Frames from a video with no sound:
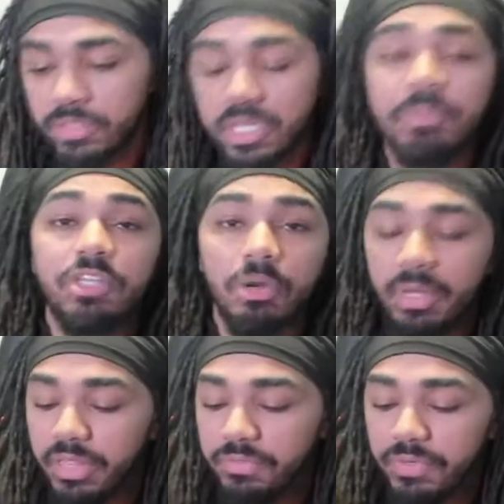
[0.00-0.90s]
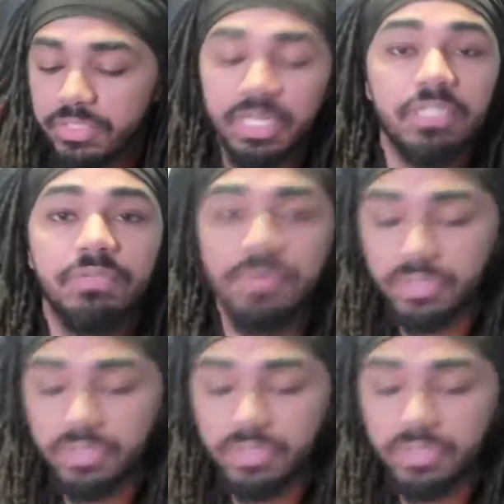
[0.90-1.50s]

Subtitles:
So let me talk about that first section first,